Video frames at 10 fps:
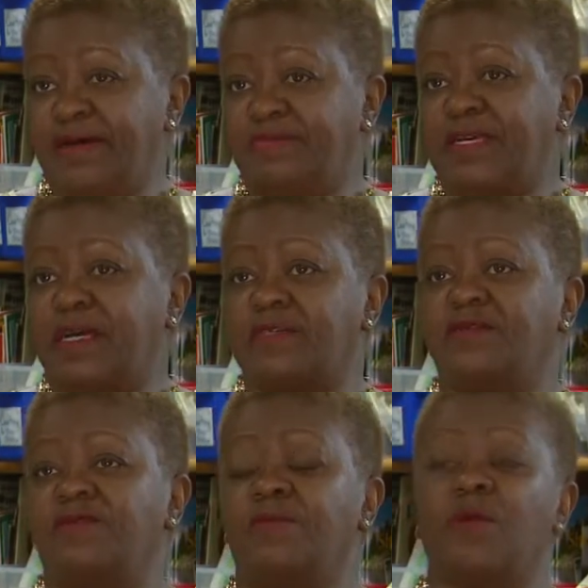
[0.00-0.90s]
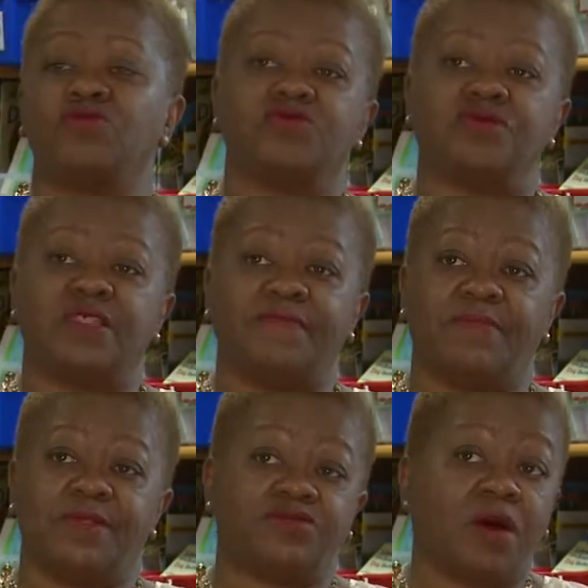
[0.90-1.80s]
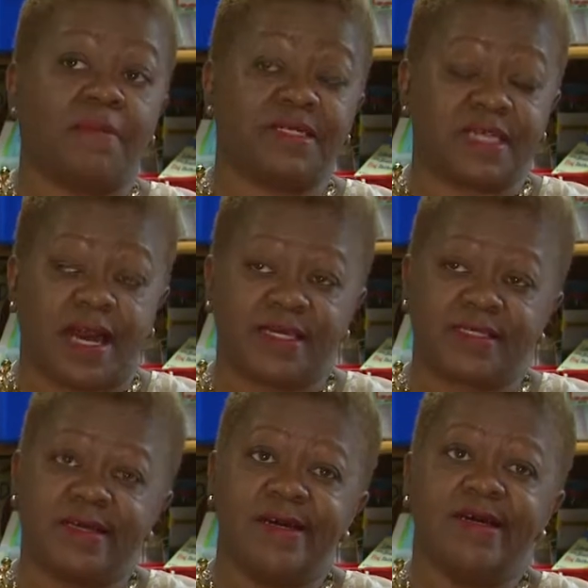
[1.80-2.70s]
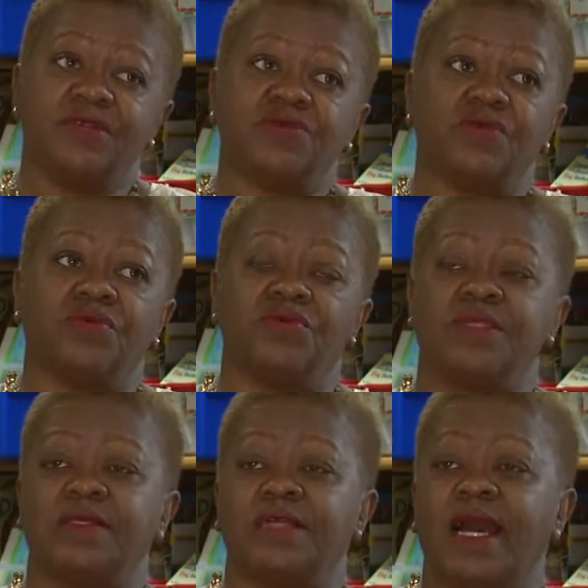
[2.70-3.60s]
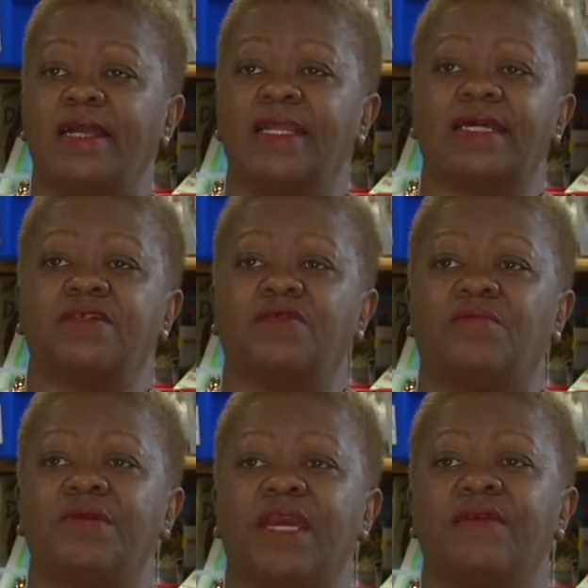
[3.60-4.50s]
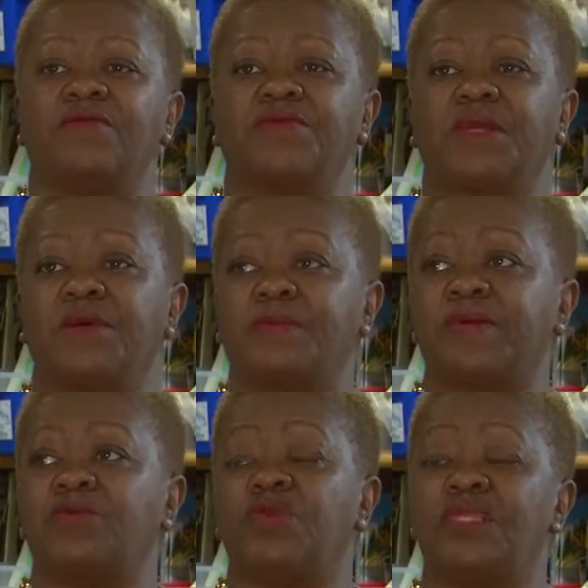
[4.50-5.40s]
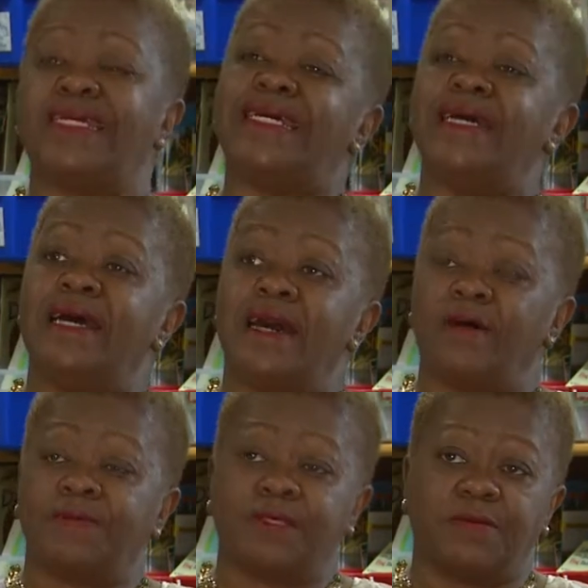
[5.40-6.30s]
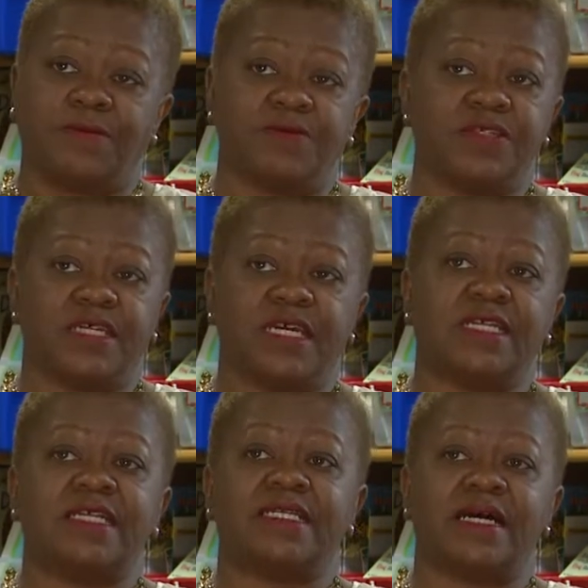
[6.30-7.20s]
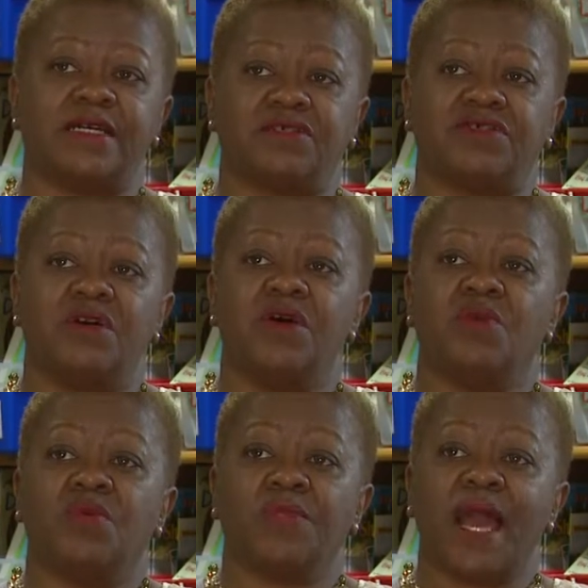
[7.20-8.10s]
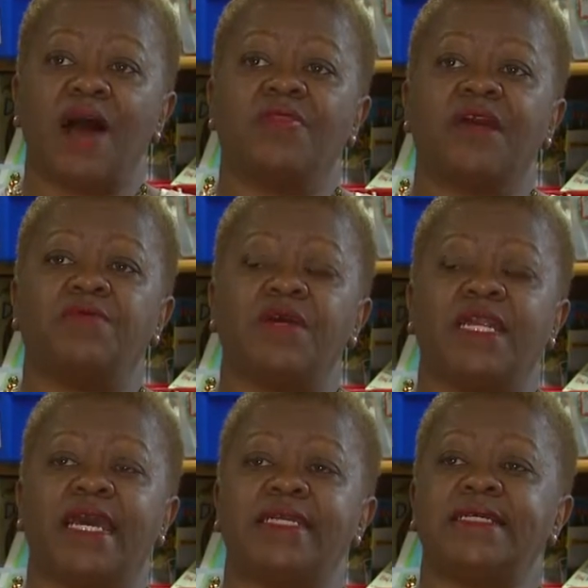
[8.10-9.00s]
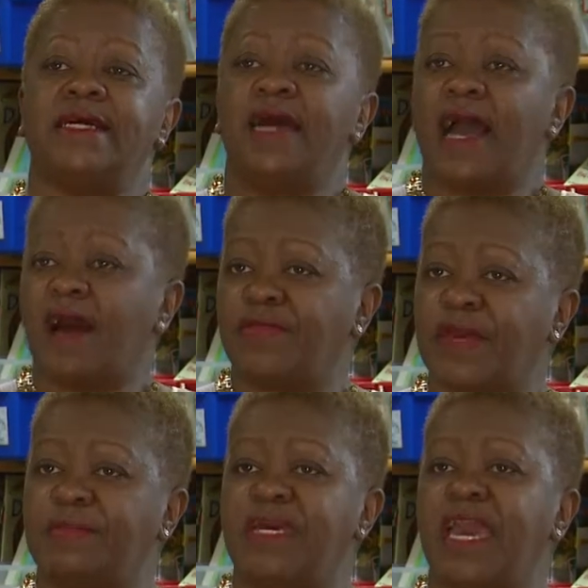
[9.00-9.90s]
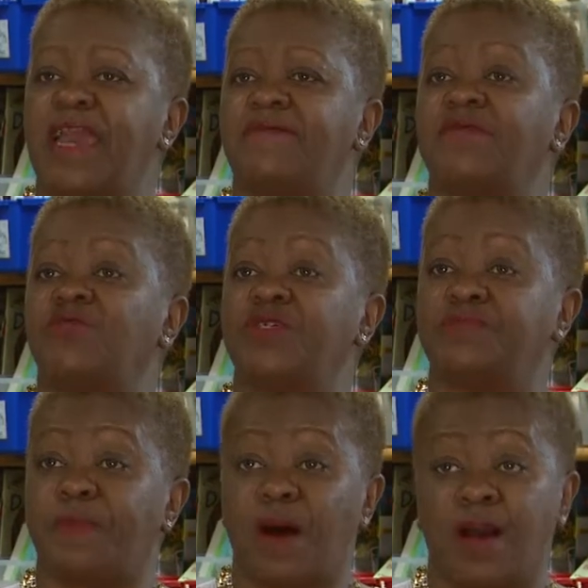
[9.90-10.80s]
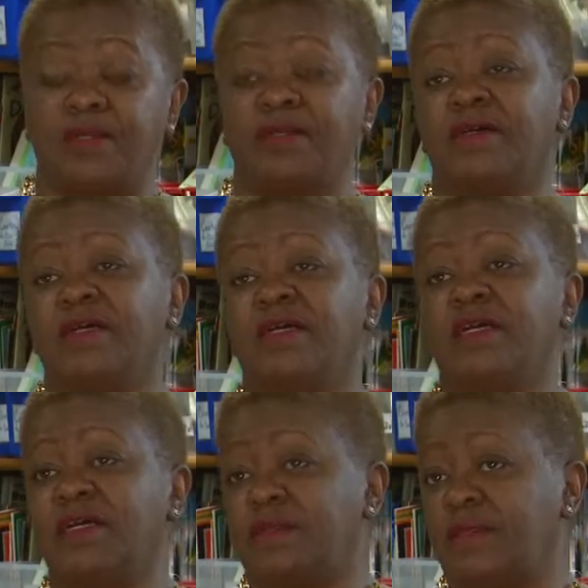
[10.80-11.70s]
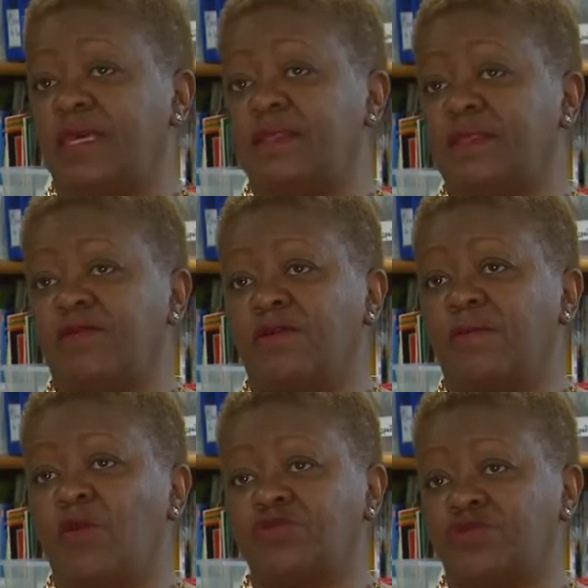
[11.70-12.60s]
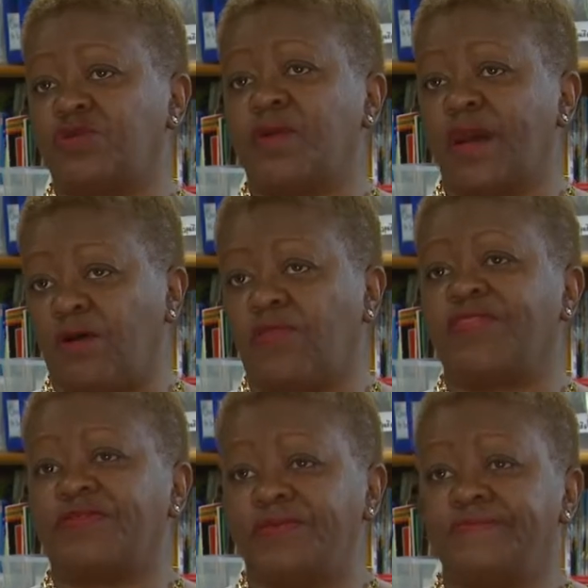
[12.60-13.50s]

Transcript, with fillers: because their emotions have been traumatized. So the dialectical behavioral therapy really helps the person get in touch with how they relate, how they behave and respond in, in their emotional health.